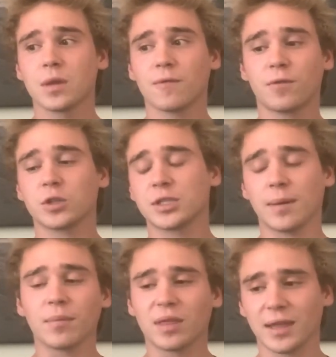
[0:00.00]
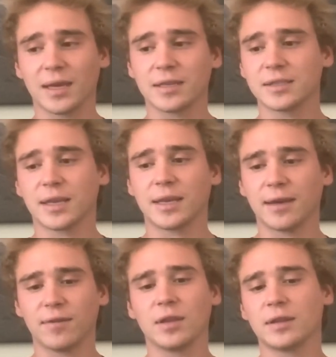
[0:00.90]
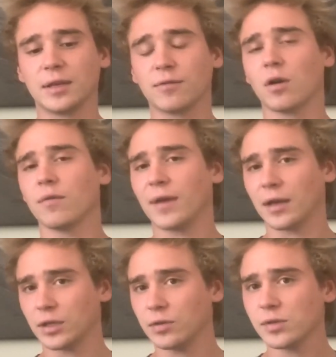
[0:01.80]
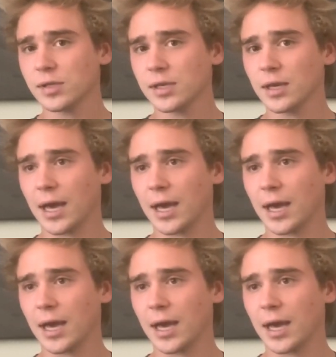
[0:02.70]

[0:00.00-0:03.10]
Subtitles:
for some things, give it default values.